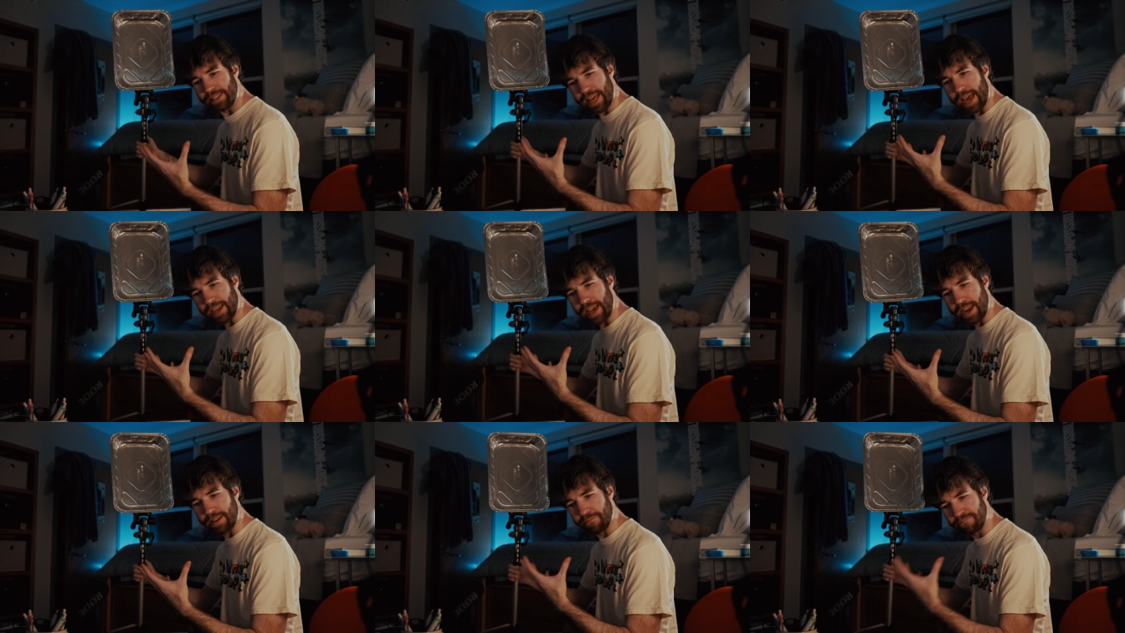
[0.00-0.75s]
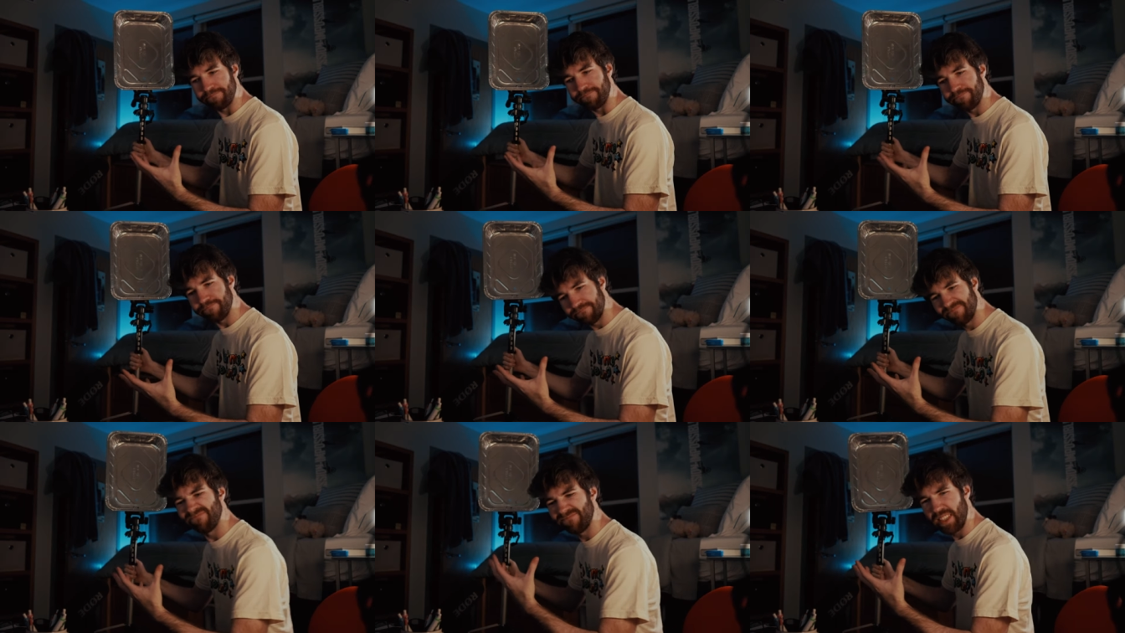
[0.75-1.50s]
that kind of
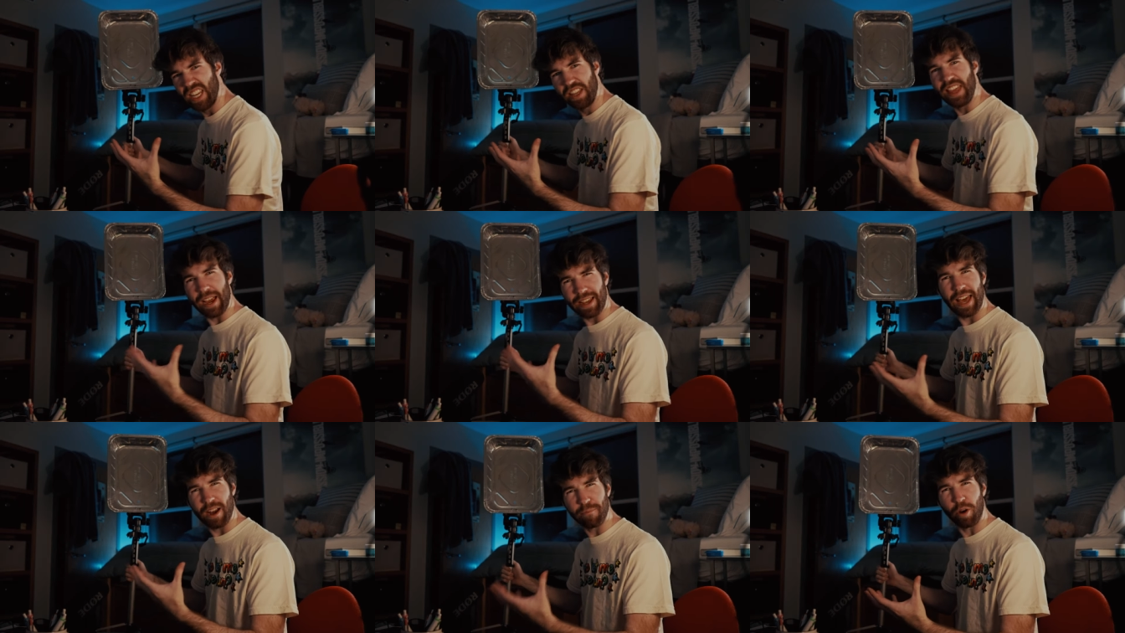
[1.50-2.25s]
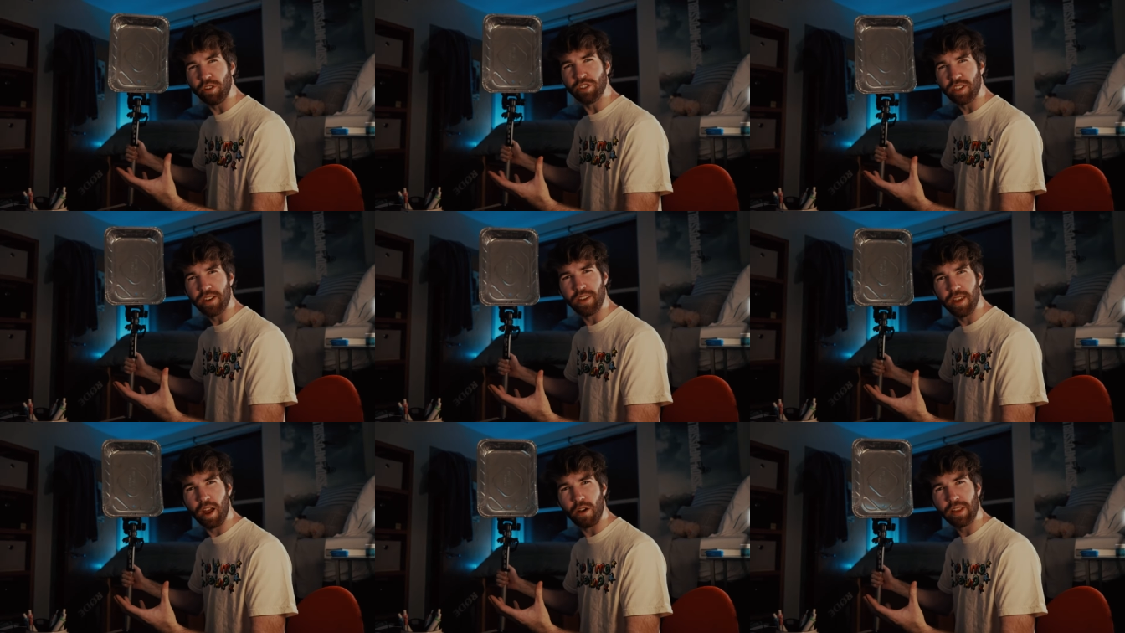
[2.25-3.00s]
person,
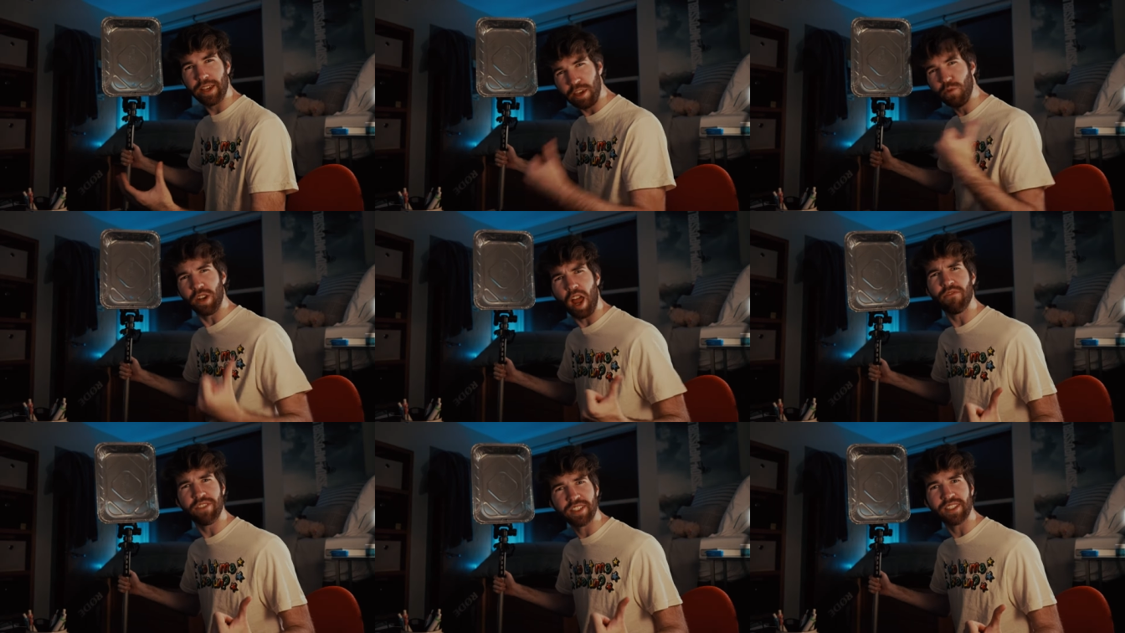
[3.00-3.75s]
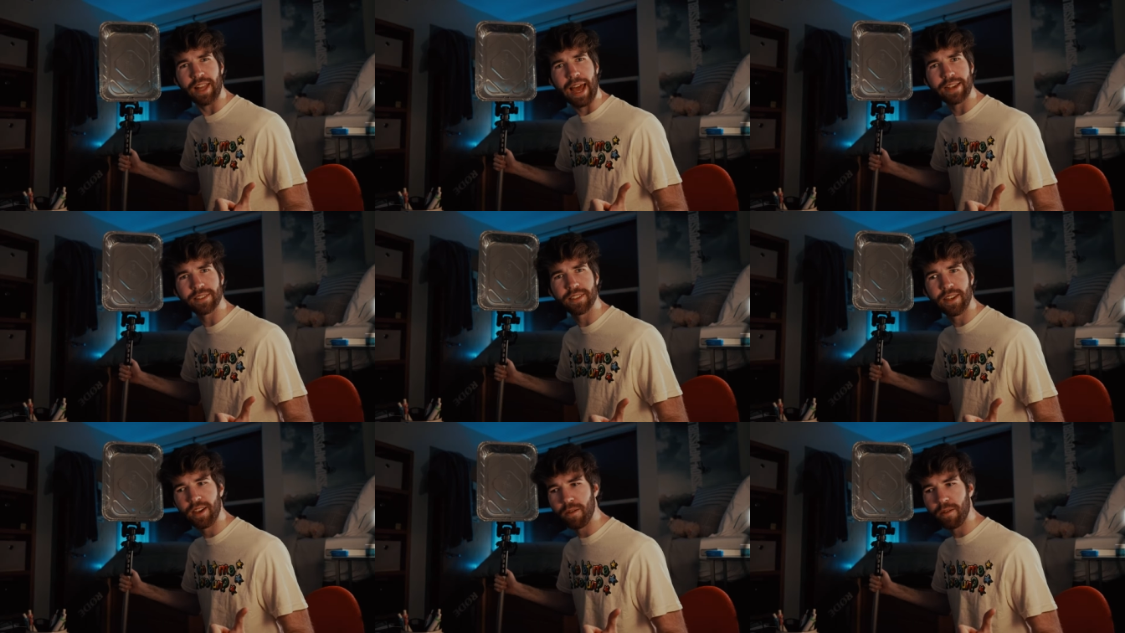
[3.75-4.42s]
you know? Like, he would love this class.